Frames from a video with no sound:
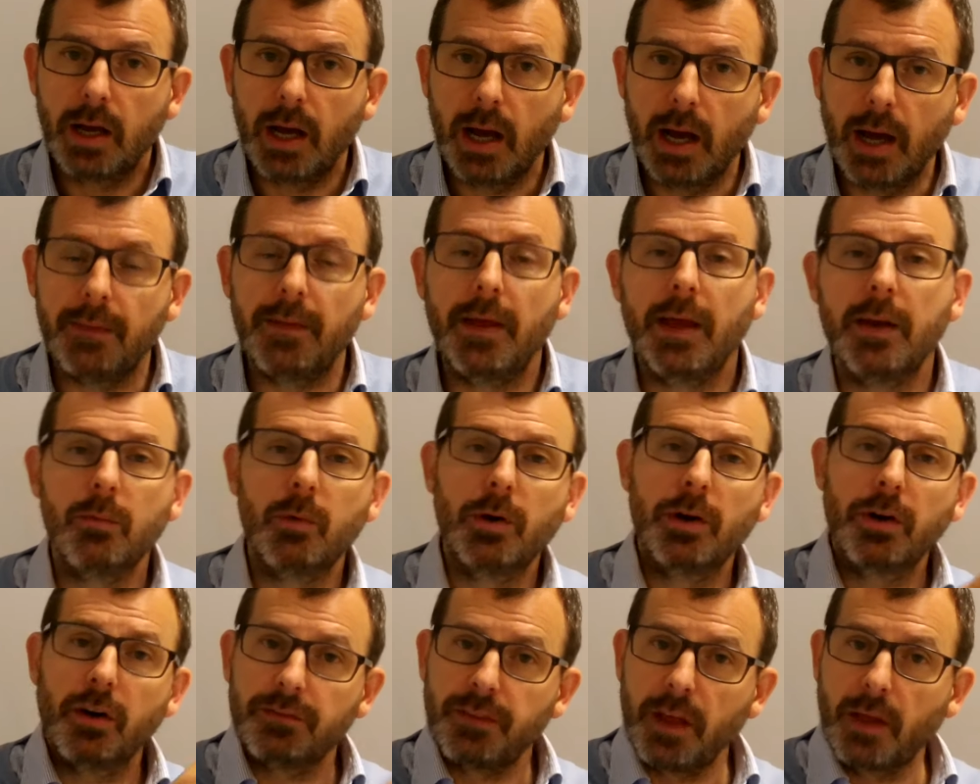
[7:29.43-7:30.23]
and then
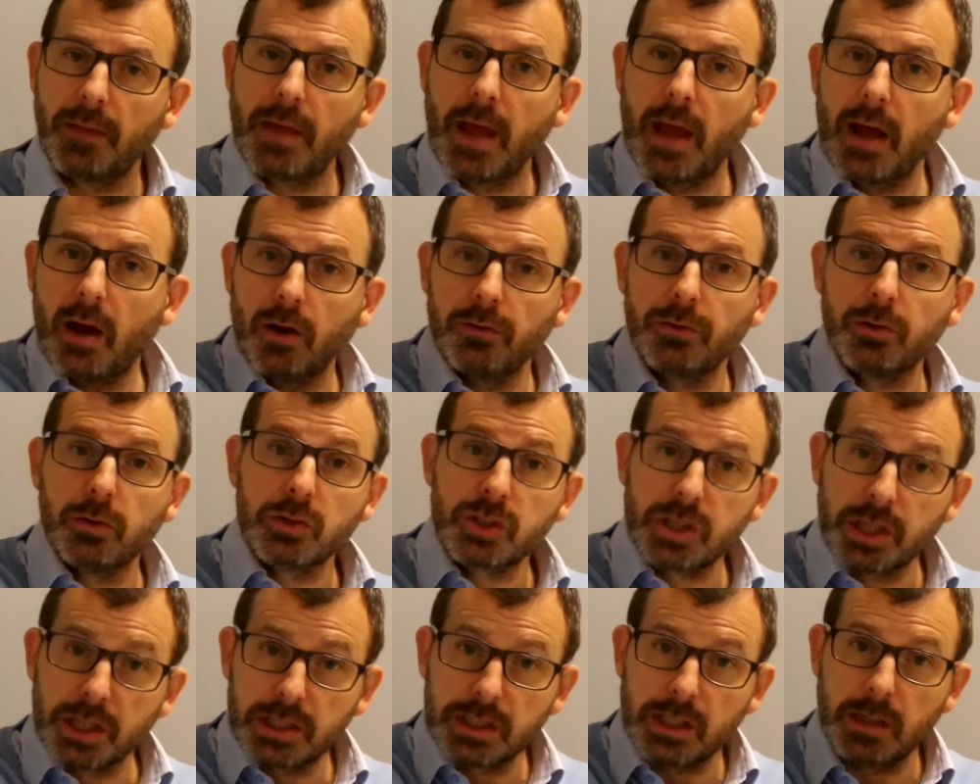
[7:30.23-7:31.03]
when I've done that, I do
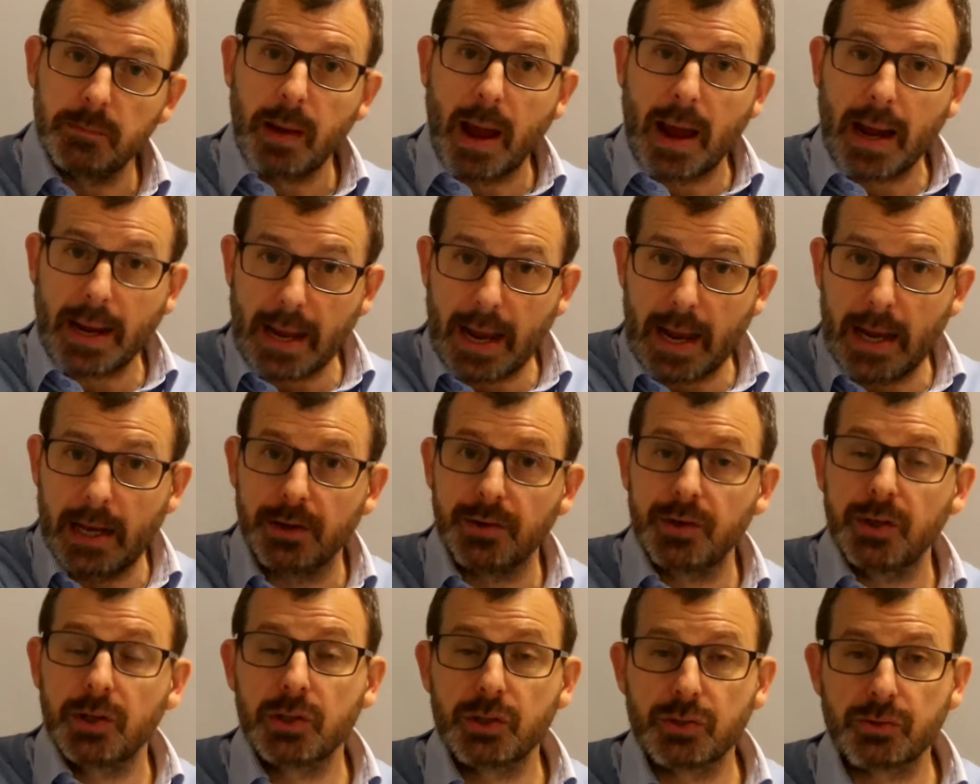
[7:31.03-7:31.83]
60
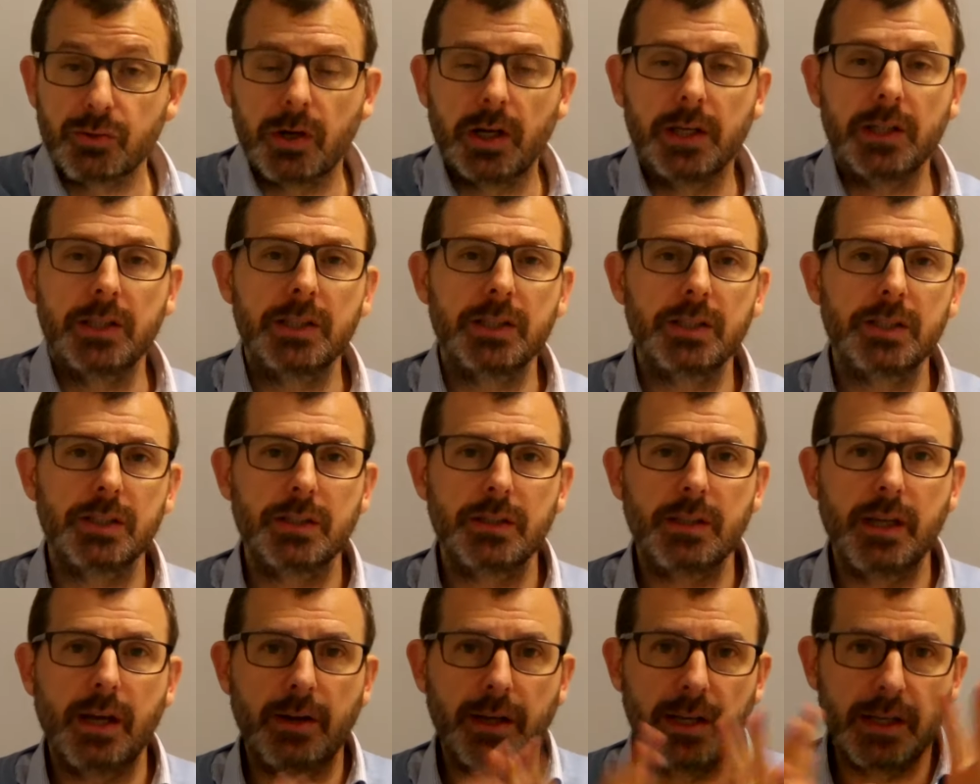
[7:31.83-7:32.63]
backhand straights.
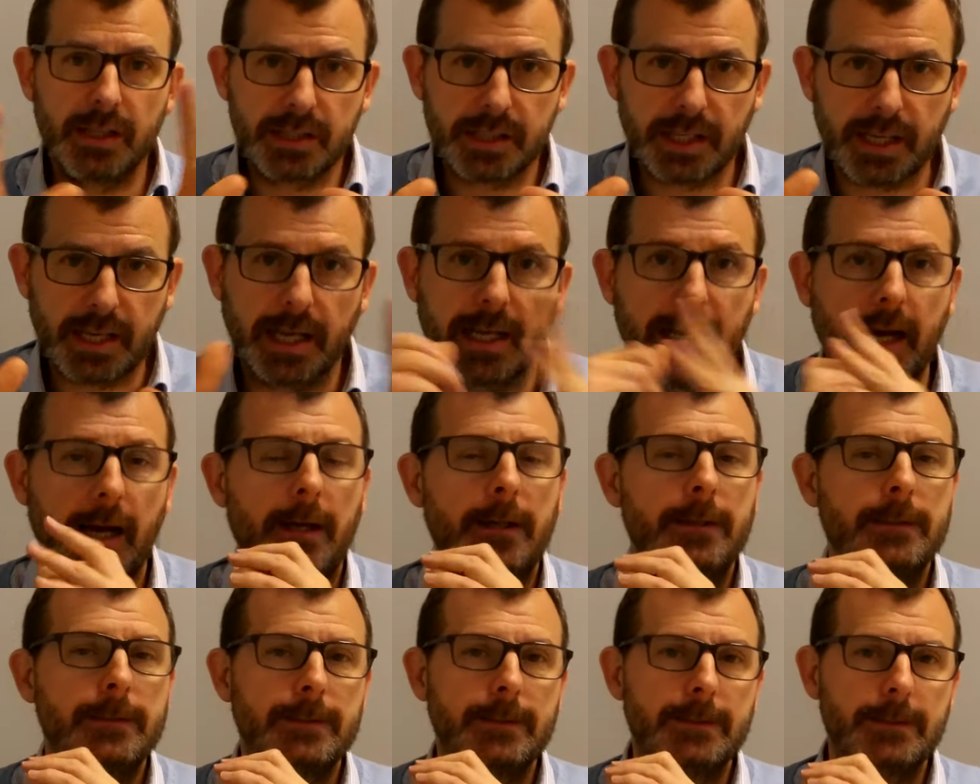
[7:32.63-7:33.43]
Now here's the kicker.